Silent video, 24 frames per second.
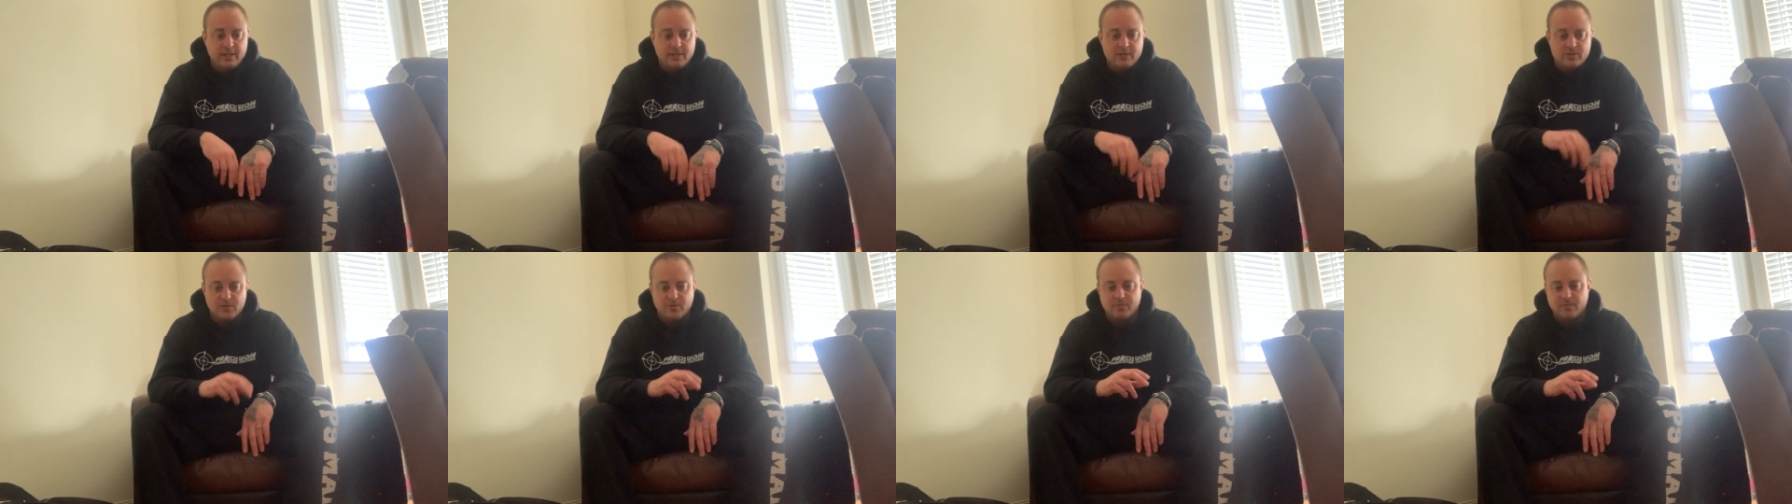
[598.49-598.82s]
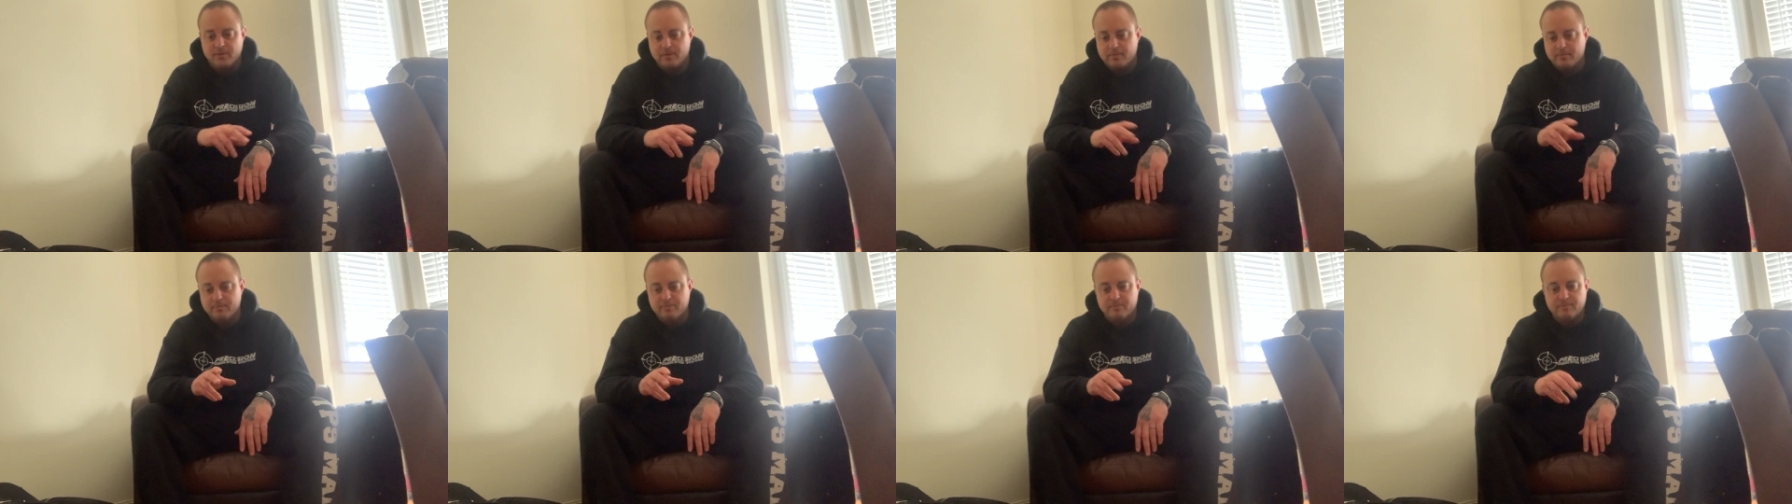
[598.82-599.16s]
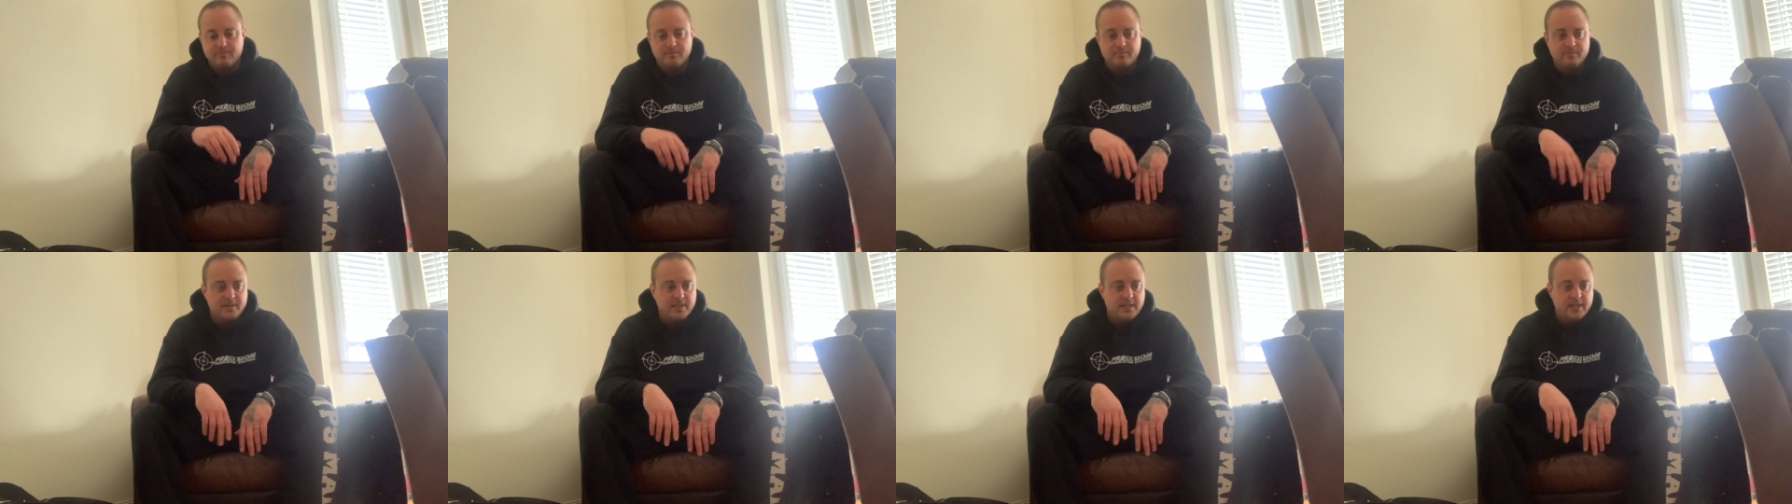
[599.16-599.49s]
So if I'm
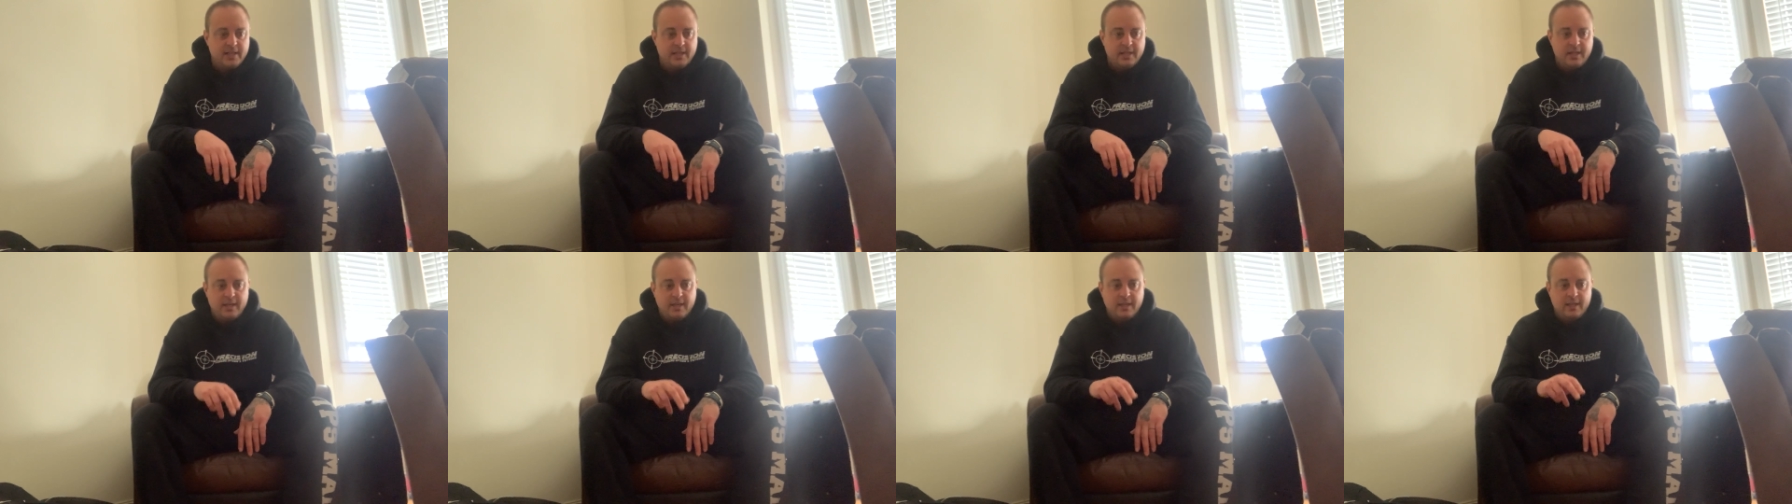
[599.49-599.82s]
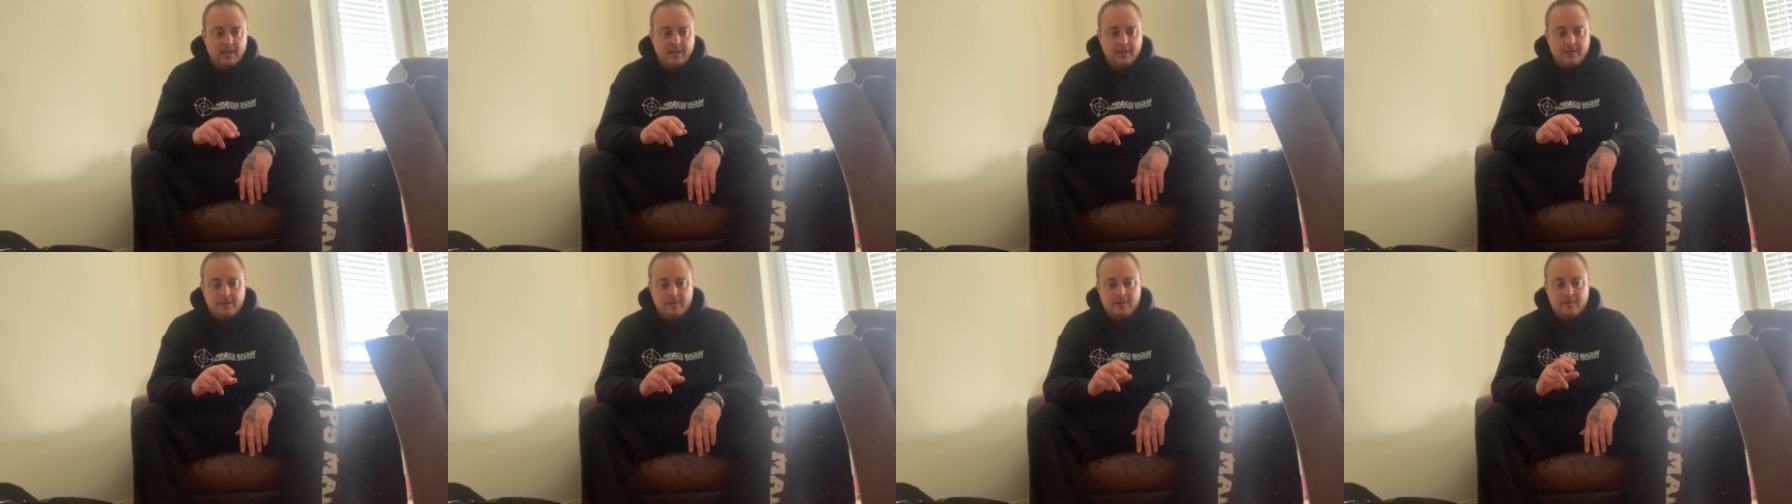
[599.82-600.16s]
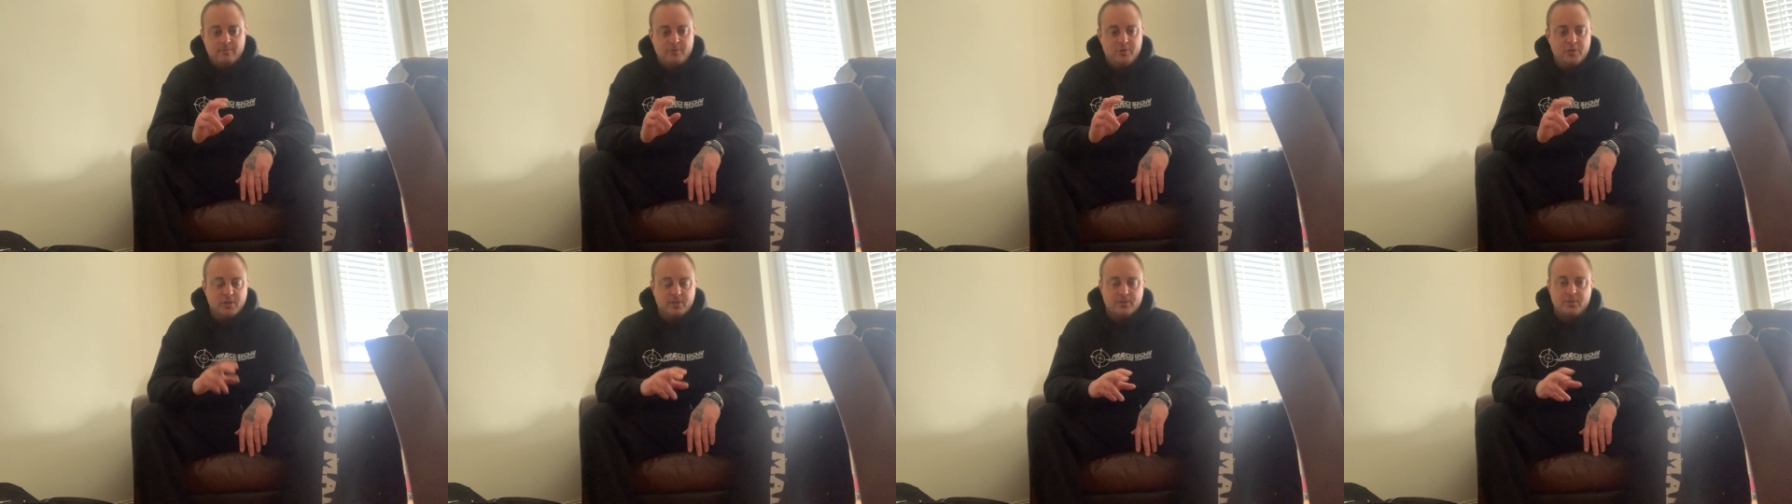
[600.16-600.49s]

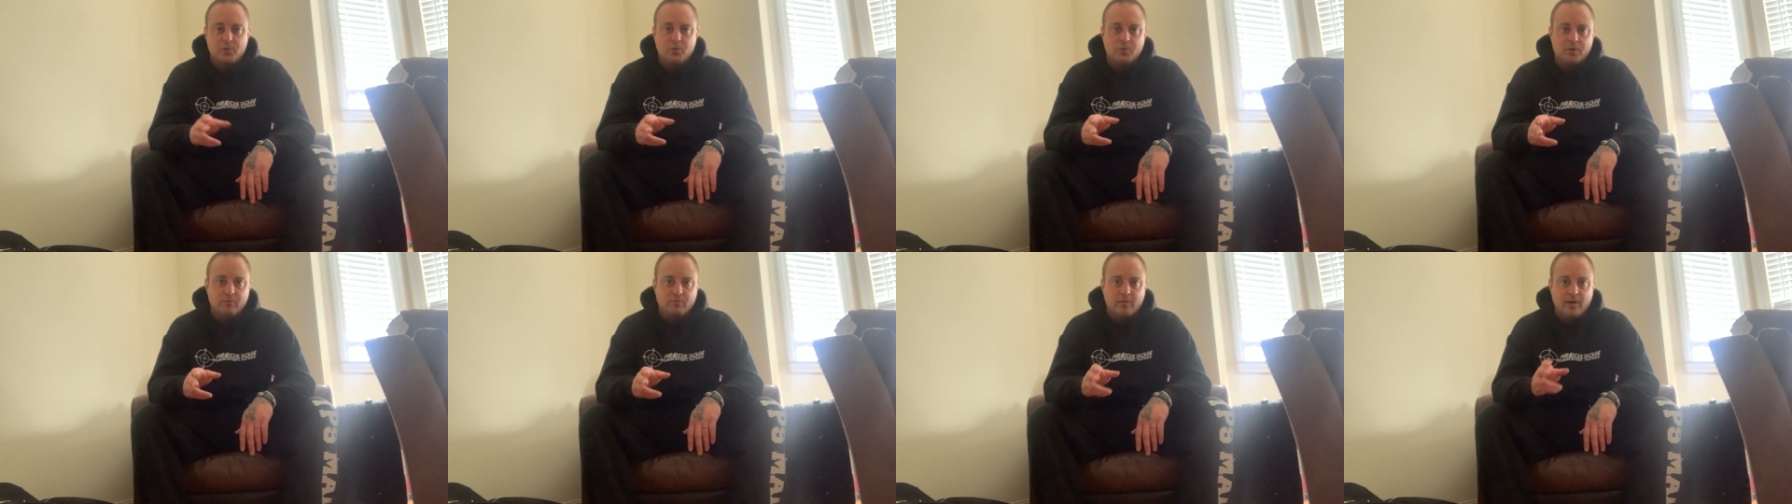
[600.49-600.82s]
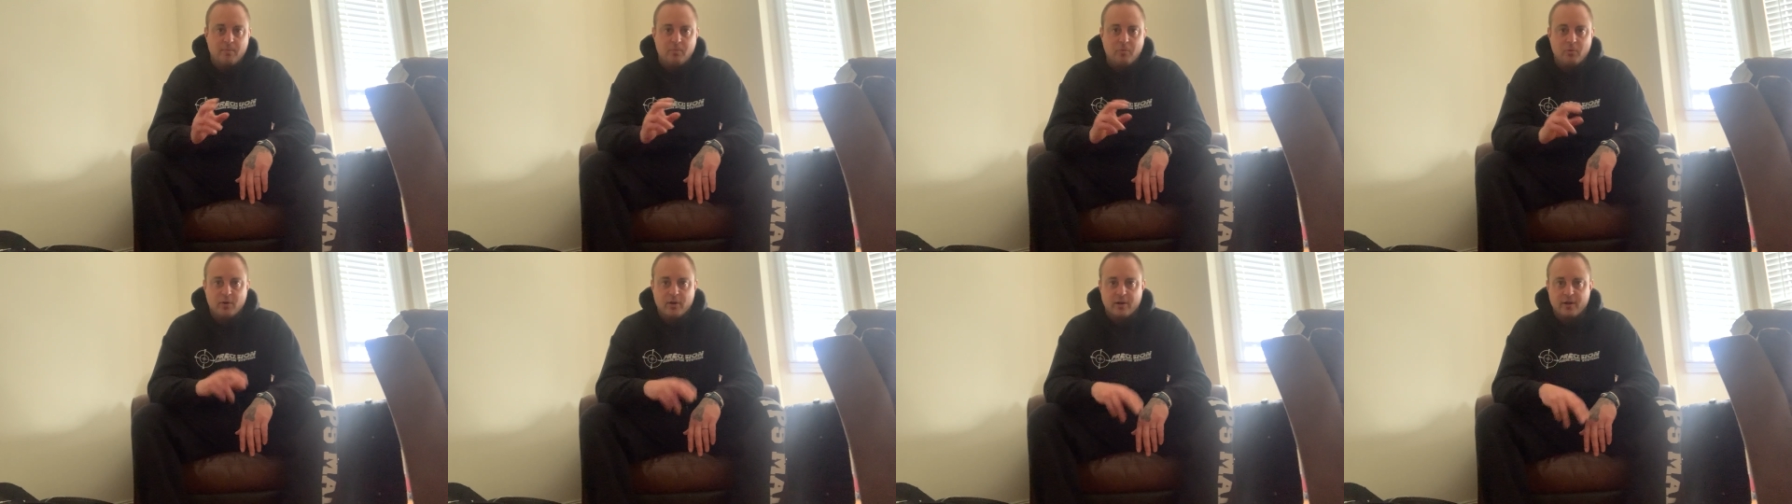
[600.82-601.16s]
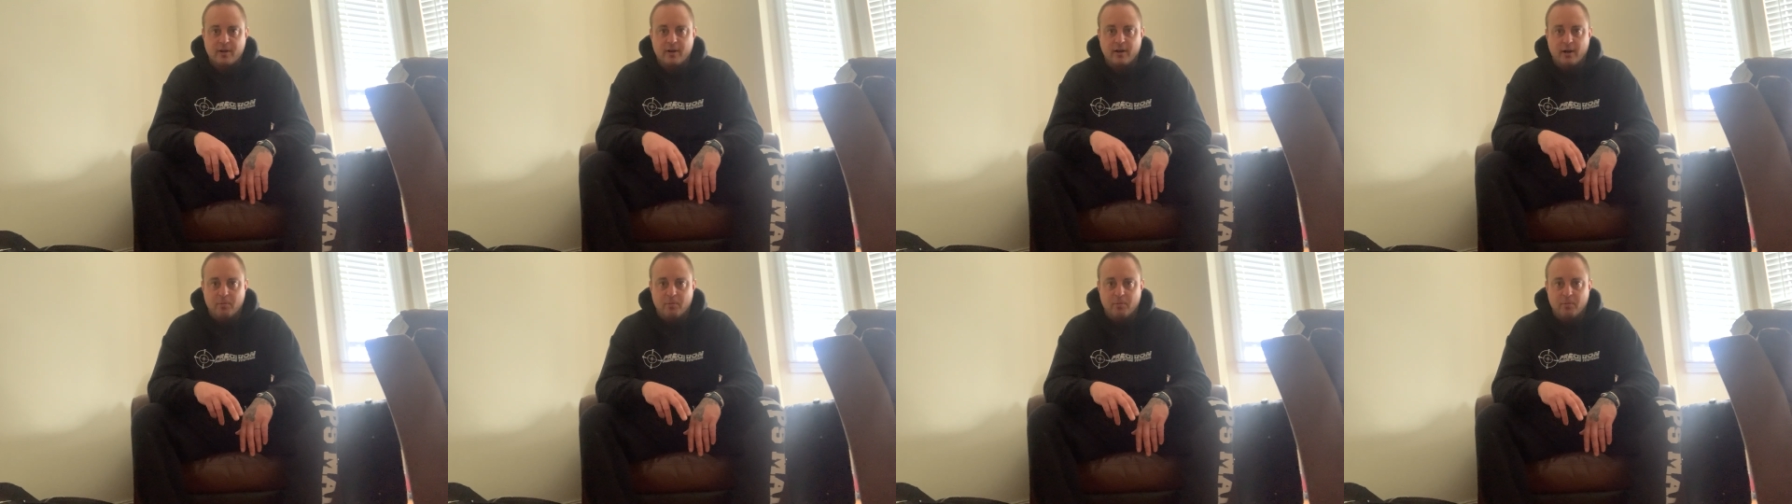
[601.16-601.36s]
just doing rep work,